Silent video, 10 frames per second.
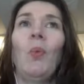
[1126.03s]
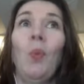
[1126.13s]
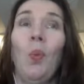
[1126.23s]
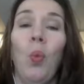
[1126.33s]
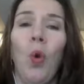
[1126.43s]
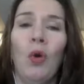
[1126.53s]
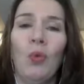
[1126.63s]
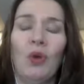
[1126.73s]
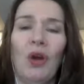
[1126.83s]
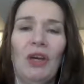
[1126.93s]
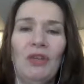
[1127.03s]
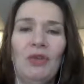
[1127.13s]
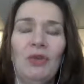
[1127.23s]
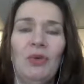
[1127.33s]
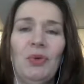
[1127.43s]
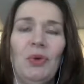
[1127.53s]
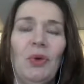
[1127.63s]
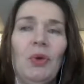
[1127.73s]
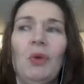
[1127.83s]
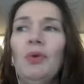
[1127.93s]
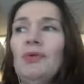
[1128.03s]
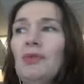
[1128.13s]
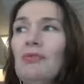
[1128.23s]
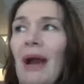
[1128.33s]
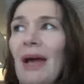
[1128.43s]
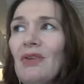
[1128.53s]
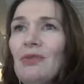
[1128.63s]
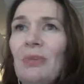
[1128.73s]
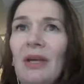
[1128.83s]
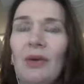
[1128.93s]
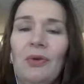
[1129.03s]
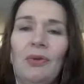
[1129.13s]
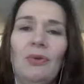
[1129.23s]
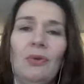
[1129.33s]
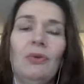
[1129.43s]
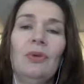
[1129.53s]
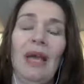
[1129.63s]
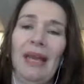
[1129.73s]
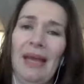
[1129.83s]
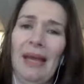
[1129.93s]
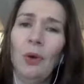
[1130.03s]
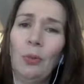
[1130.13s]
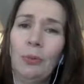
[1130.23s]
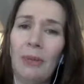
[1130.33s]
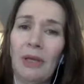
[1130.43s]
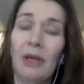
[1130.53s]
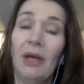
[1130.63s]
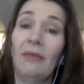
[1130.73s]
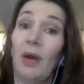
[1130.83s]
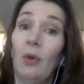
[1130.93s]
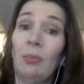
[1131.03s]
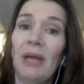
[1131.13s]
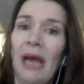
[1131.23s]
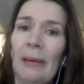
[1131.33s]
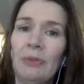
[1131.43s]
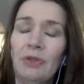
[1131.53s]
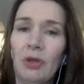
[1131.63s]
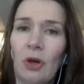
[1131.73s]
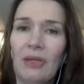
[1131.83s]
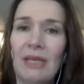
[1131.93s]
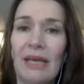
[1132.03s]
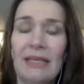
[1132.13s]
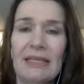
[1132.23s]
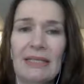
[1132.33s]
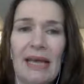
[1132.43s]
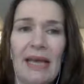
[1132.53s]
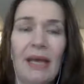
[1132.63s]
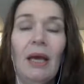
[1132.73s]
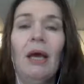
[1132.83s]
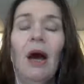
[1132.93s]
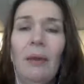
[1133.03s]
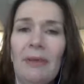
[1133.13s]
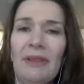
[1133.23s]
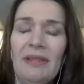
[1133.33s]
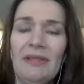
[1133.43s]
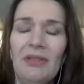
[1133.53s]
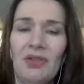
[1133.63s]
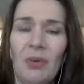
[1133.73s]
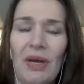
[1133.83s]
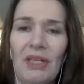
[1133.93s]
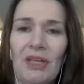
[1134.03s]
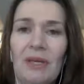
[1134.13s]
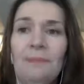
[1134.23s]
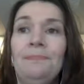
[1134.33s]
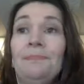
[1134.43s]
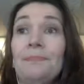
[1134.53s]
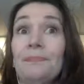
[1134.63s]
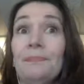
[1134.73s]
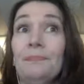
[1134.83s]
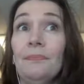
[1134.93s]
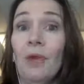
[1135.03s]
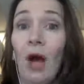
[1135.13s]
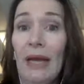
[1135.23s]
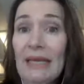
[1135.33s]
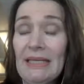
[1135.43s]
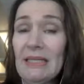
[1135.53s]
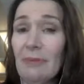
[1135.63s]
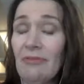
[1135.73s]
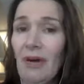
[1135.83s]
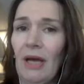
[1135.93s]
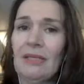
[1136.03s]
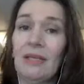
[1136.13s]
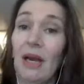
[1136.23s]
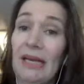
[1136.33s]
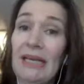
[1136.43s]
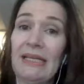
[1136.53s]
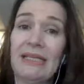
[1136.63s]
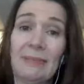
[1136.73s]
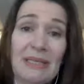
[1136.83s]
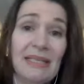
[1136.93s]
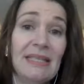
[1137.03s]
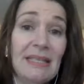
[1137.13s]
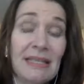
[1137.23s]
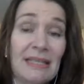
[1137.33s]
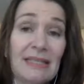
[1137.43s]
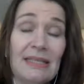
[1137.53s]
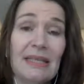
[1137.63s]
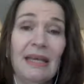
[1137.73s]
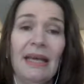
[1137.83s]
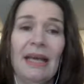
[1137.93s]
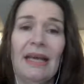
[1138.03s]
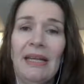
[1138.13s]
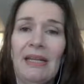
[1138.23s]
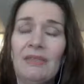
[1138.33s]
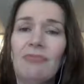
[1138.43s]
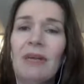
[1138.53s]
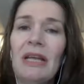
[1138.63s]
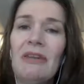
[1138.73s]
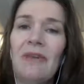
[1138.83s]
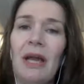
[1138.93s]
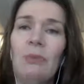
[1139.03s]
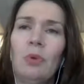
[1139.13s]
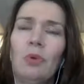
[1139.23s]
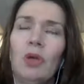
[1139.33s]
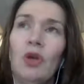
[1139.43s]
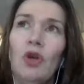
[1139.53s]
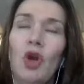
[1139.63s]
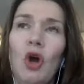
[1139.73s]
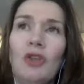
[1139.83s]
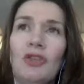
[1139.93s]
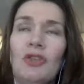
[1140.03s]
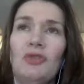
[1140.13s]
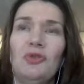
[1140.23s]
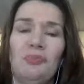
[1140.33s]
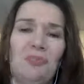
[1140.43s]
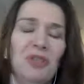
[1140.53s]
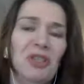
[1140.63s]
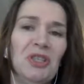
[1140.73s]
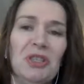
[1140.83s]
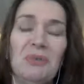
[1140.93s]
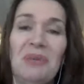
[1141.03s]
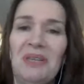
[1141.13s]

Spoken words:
what would I do? Who's around me who can help me, that I would be able to contact to say, I'm in this situation, I need some advice and I need some assistance. It's really valuable not to be